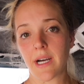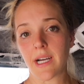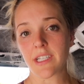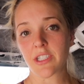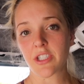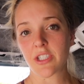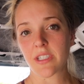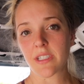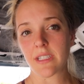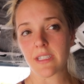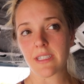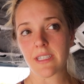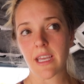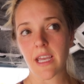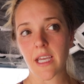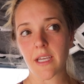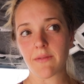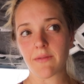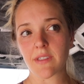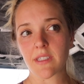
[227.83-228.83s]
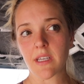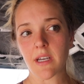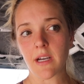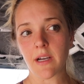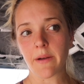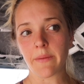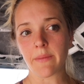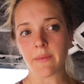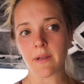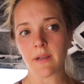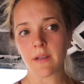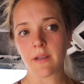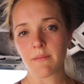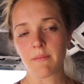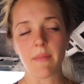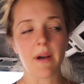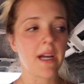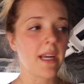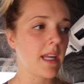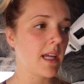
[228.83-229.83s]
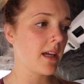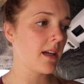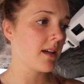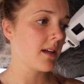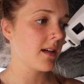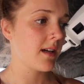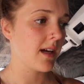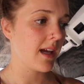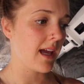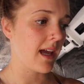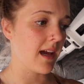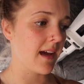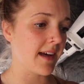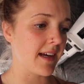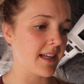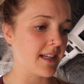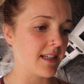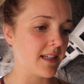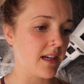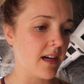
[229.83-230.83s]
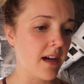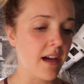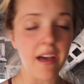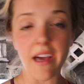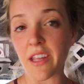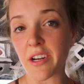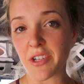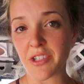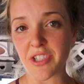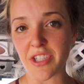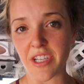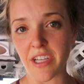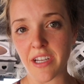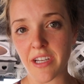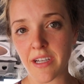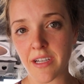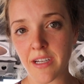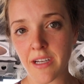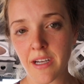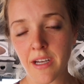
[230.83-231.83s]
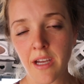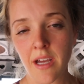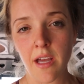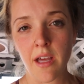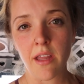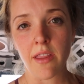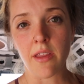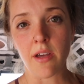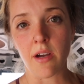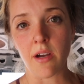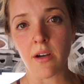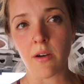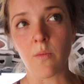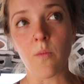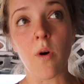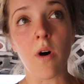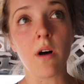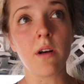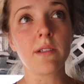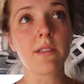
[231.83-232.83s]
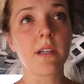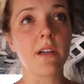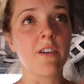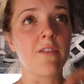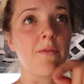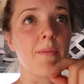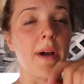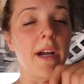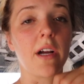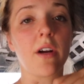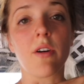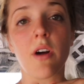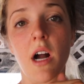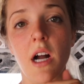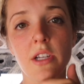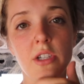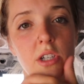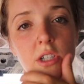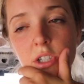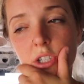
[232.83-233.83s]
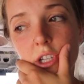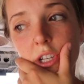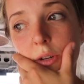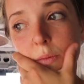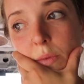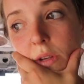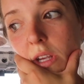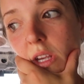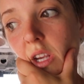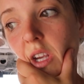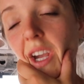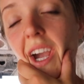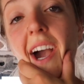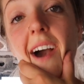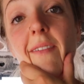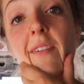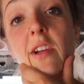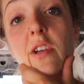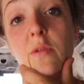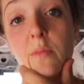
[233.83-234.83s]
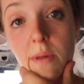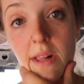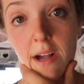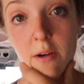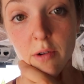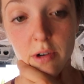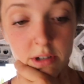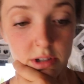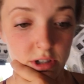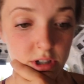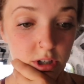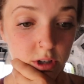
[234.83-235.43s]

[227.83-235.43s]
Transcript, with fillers: but just to save some money and energy, the walls of my garage are just gonna be half inch plywood,